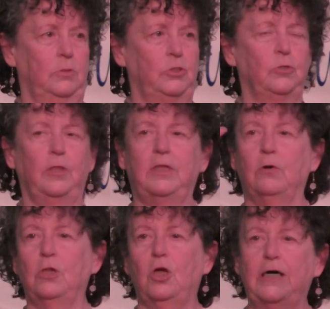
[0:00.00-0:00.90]
So that
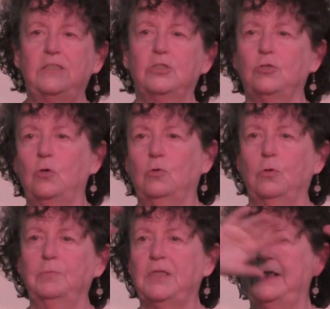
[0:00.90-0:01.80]
there are lots of soul
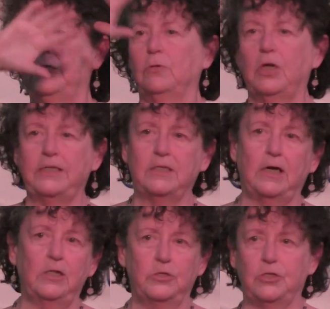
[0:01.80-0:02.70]
groups, like there are lots of
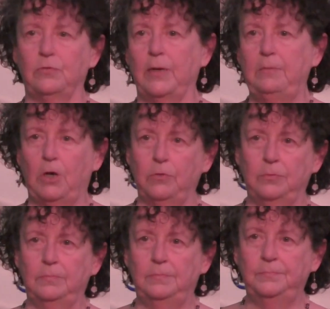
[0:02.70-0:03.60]
colors to the rainbow.